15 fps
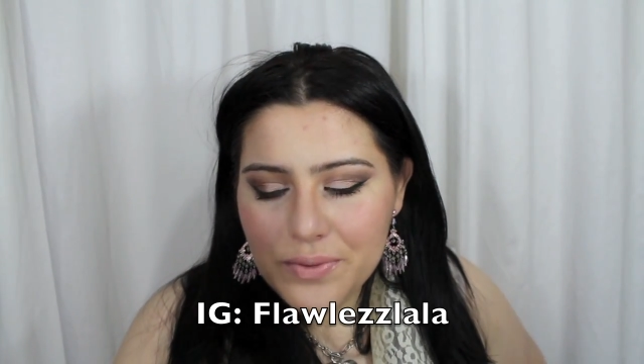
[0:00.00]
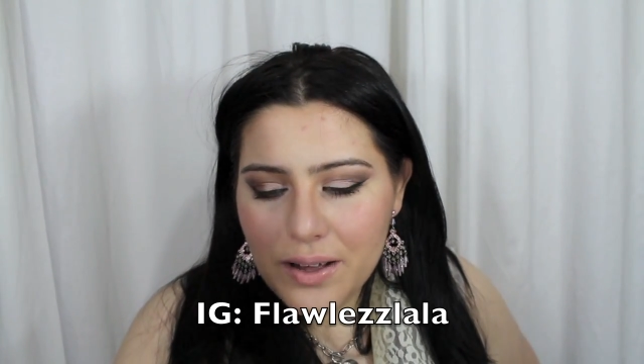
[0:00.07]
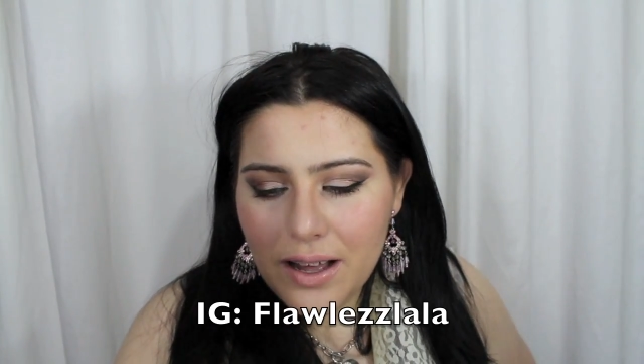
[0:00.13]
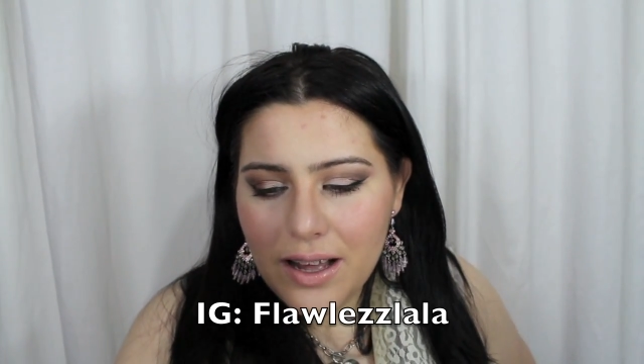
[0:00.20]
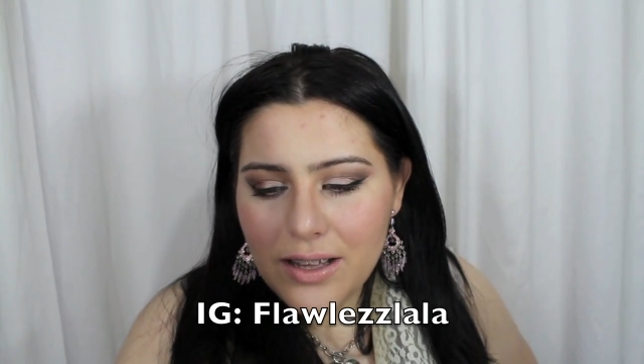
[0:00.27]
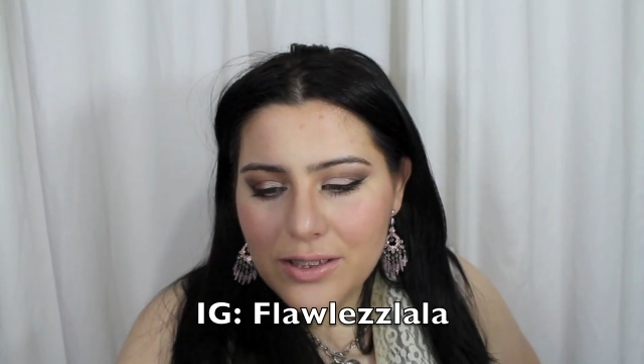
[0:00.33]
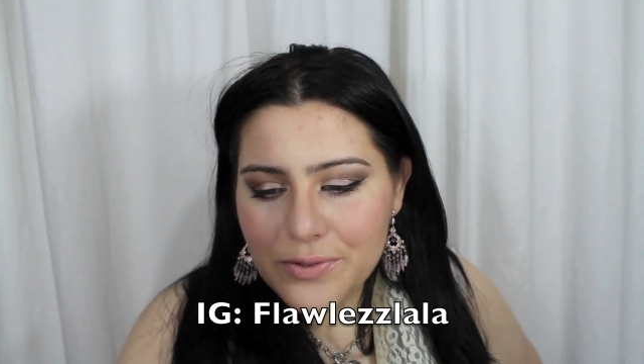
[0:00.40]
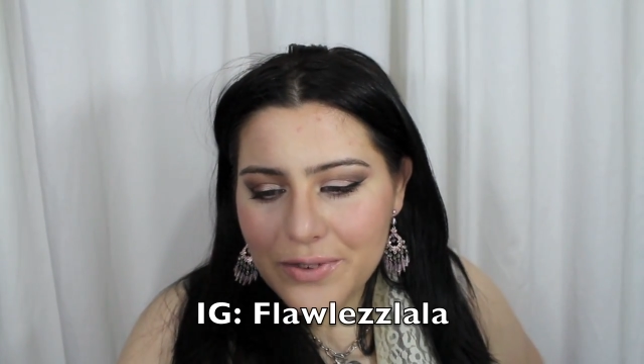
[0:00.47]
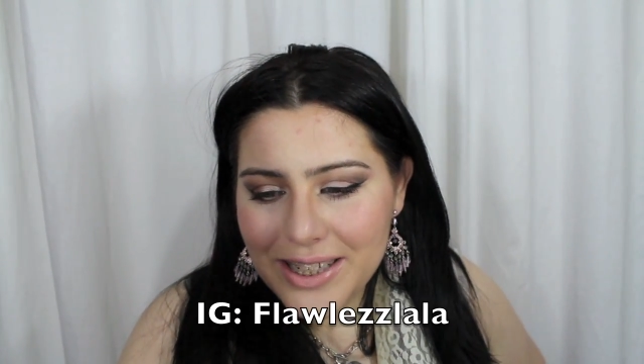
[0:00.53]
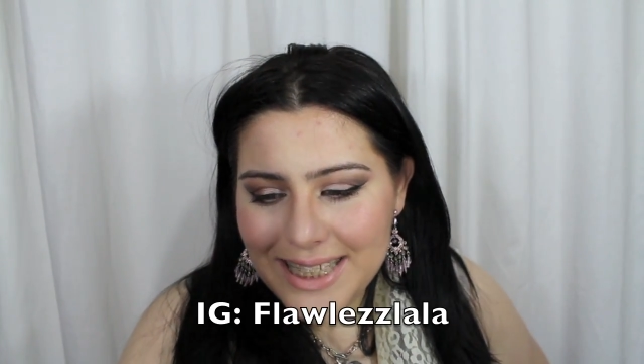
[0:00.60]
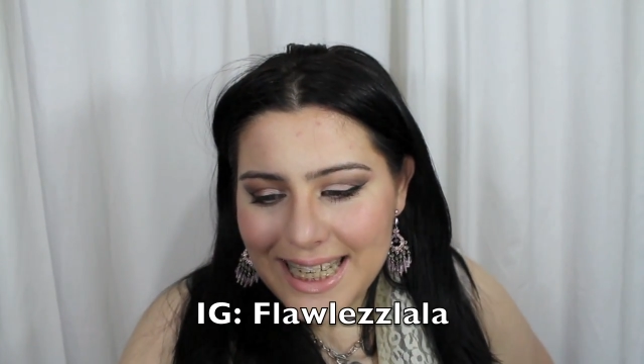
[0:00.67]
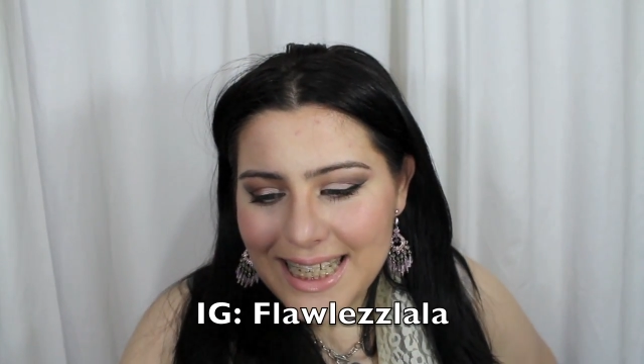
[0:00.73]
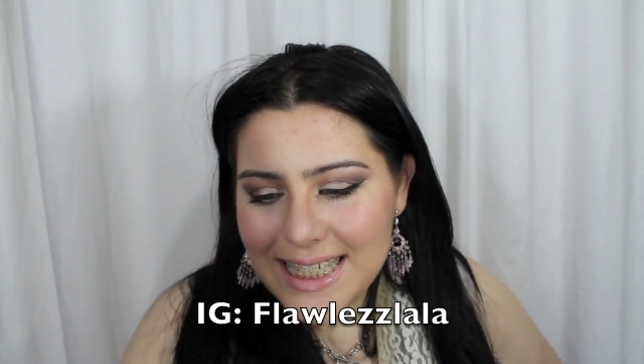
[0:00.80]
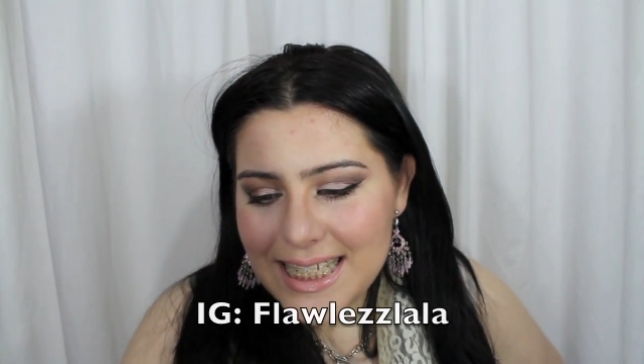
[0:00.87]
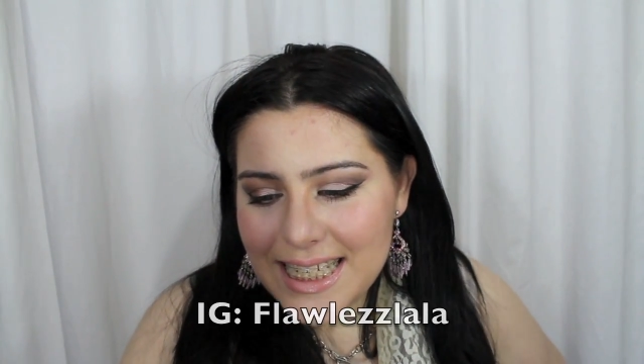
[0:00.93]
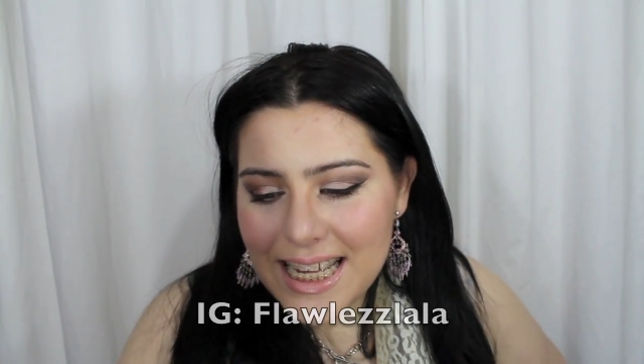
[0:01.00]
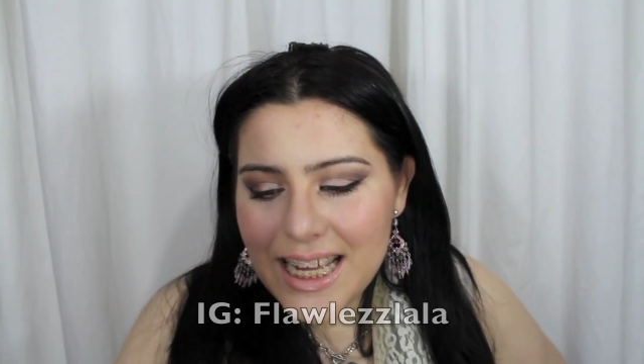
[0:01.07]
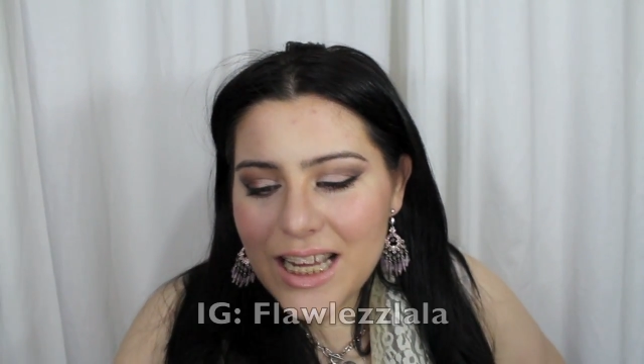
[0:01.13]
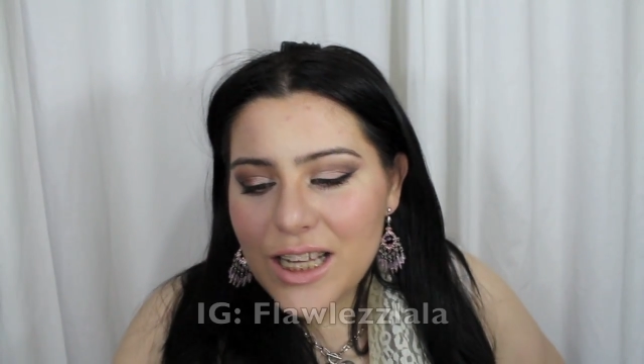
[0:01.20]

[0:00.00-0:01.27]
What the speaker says: Suentes.